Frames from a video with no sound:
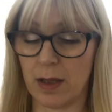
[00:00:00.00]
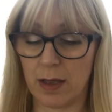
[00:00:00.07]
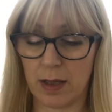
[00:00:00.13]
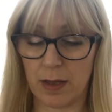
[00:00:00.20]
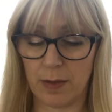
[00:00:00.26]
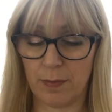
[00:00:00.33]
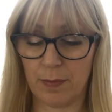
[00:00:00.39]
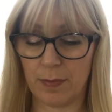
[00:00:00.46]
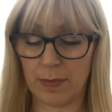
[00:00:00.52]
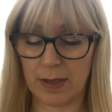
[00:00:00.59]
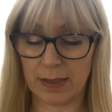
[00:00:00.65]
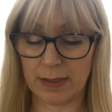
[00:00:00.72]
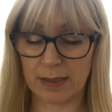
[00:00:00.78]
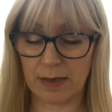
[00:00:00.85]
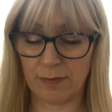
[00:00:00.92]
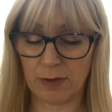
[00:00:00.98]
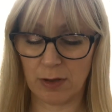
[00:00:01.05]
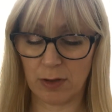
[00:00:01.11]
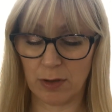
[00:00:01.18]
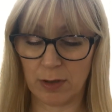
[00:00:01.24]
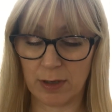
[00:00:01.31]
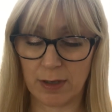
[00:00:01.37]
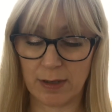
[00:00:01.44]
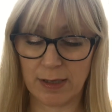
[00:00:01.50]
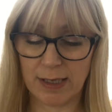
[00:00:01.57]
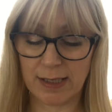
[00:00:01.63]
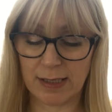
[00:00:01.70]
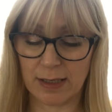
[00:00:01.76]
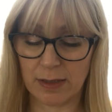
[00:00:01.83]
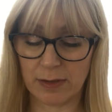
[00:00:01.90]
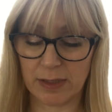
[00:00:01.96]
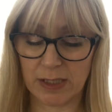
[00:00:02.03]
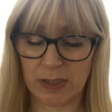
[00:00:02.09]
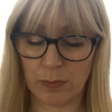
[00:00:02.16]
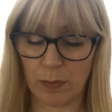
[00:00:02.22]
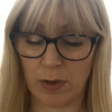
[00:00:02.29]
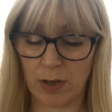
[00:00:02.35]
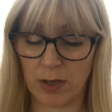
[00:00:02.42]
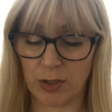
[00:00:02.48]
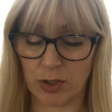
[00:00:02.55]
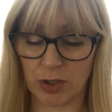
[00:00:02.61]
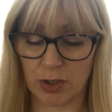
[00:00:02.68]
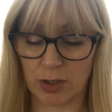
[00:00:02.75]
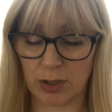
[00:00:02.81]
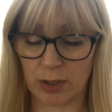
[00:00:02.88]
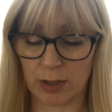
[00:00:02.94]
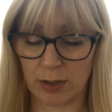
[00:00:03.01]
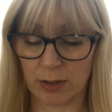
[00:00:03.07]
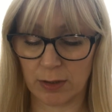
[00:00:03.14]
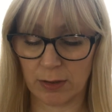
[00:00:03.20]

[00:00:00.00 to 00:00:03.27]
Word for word: Um, let's have a little look at this little swatch.